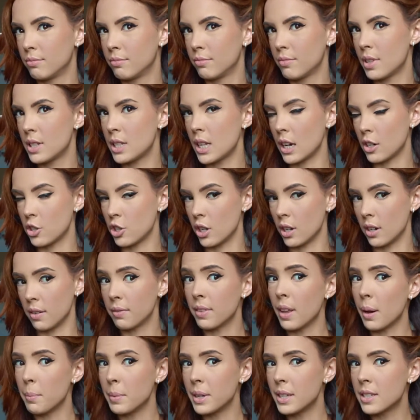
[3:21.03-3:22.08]
section, if
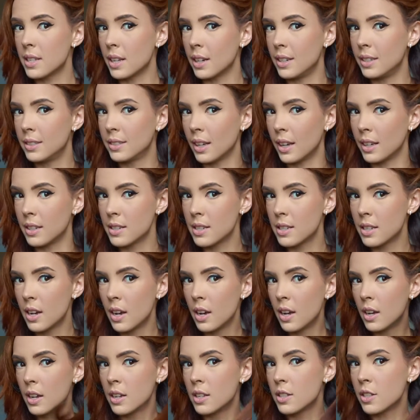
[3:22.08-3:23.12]
that makes any sense.
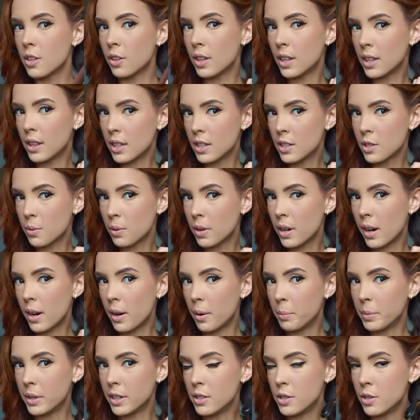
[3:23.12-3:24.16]
So then this one
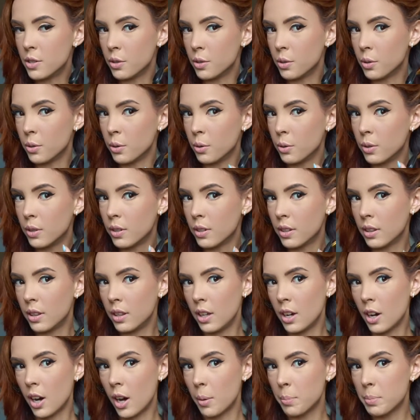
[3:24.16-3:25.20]
I'm going to do
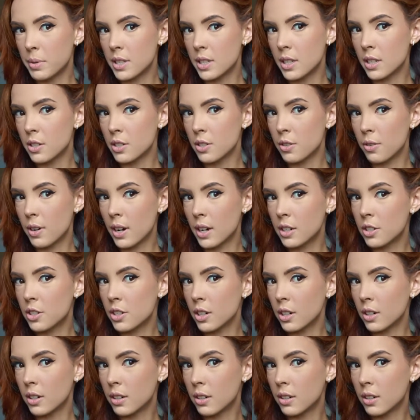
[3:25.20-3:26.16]
the opposite direction.